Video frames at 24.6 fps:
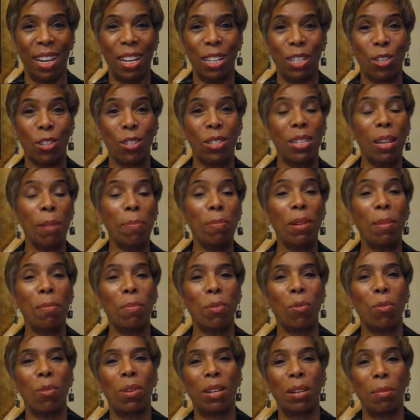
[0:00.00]
So step
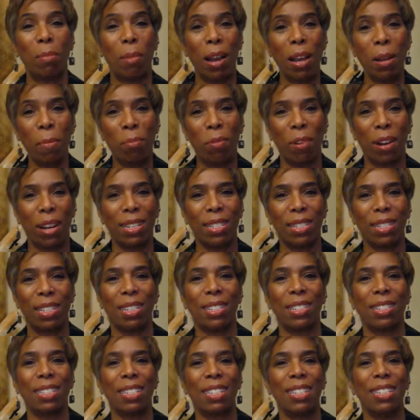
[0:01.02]
number 1 in my
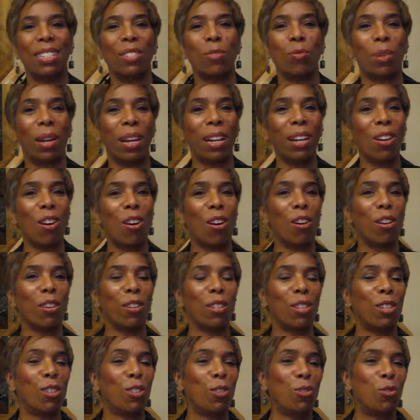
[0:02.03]
process is what I
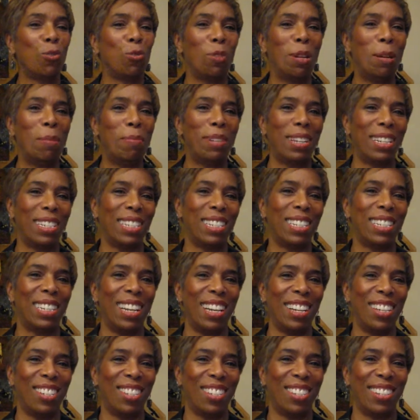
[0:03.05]
call your dream
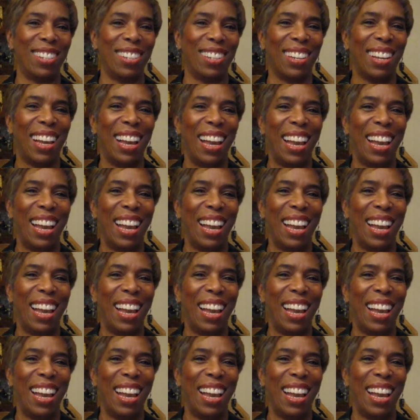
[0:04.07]
destination.